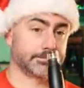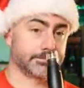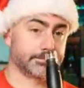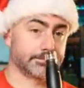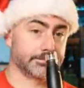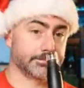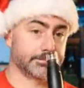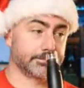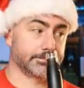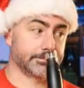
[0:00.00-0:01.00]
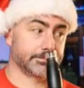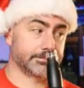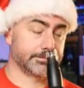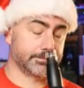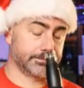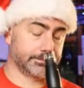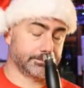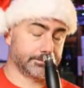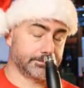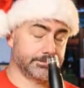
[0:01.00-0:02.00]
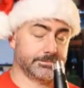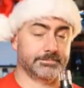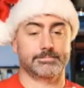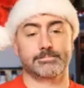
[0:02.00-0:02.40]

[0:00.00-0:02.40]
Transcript: [no speech]